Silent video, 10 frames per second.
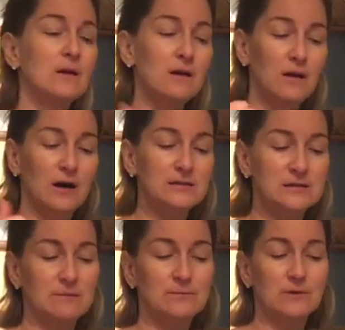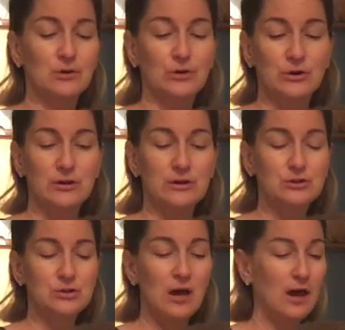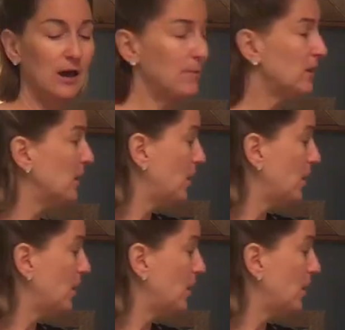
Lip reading: Awesome, good job.